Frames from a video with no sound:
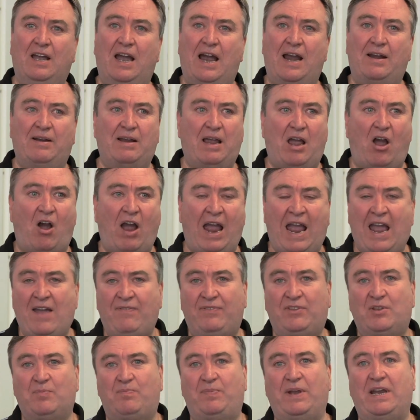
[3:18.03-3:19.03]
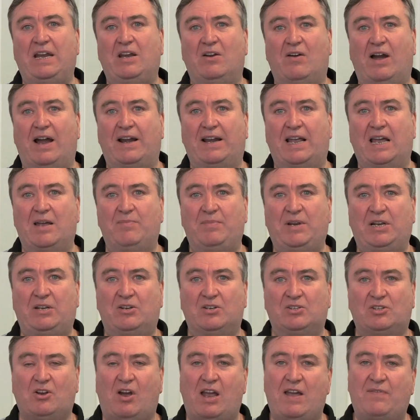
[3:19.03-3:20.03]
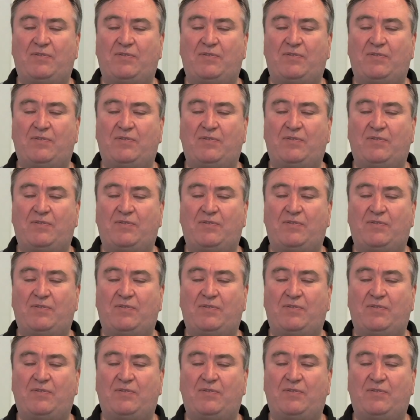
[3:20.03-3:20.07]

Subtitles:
And I have to be like that because I